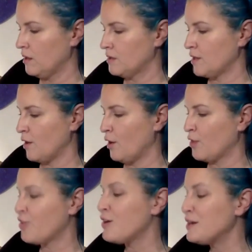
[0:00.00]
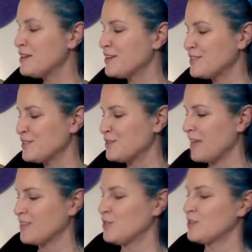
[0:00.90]
So 30 years since you
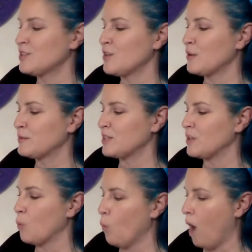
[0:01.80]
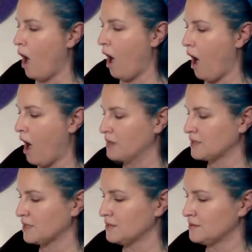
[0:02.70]
last used a sewing machine. What?